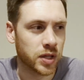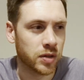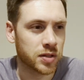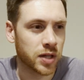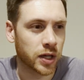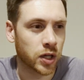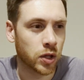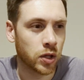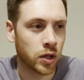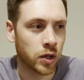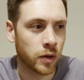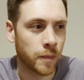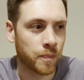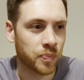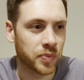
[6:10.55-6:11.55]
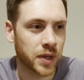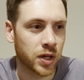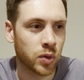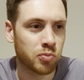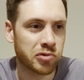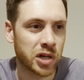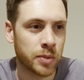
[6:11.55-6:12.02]
It was like they had
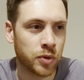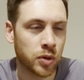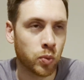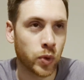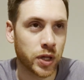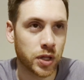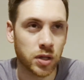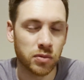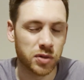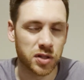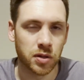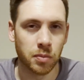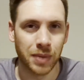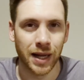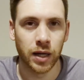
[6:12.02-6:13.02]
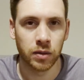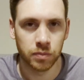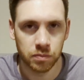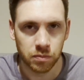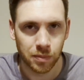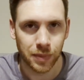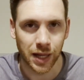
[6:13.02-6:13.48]
a premium Wii U, just the black
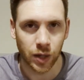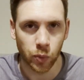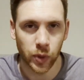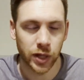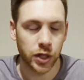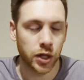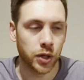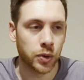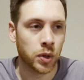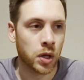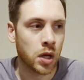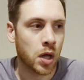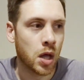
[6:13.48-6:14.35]
Wii U,